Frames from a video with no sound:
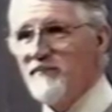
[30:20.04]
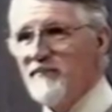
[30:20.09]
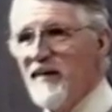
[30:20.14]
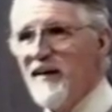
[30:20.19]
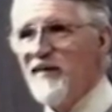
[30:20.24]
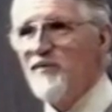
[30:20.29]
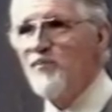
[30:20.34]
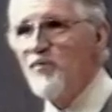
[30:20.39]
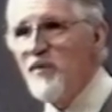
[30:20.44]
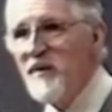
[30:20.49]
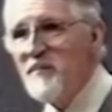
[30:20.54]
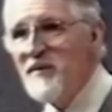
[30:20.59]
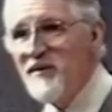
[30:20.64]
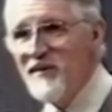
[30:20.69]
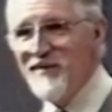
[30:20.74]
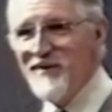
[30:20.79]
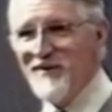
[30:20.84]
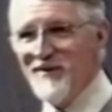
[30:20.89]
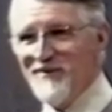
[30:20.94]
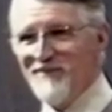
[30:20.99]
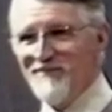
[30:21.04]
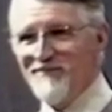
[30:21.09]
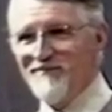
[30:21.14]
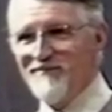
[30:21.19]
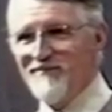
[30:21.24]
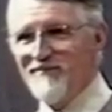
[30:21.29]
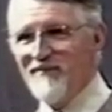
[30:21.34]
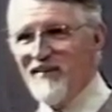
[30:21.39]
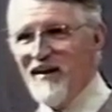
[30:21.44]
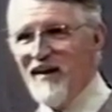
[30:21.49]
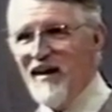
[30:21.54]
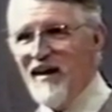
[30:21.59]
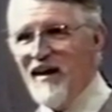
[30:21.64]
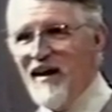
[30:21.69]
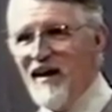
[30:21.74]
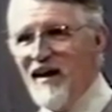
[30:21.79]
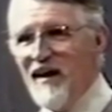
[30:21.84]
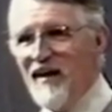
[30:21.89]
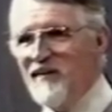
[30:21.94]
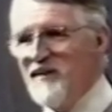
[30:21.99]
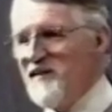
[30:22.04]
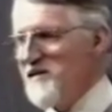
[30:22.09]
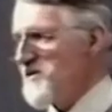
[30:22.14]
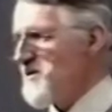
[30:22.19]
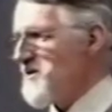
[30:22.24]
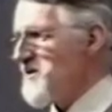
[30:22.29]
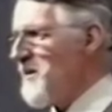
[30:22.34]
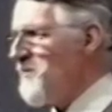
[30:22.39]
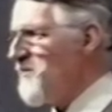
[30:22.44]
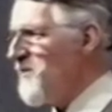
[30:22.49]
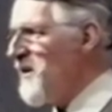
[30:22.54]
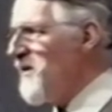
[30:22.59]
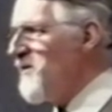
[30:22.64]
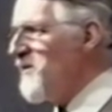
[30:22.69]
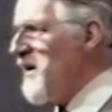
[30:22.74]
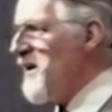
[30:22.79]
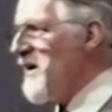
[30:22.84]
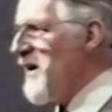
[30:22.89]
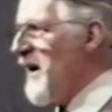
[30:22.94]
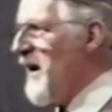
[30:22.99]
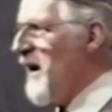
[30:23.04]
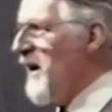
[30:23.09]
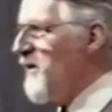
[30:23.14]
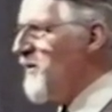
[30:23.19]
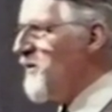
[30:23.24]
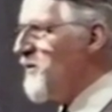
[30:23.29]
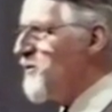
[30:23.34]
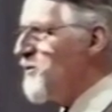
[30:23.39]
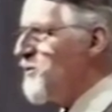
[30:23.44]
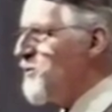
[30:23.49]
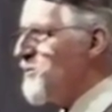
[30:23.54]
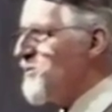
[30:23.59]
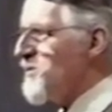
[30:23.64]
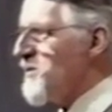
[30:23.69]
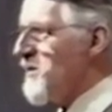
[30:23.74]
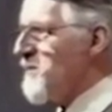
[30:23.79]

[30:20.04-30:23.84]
and women do. And it's something they either do to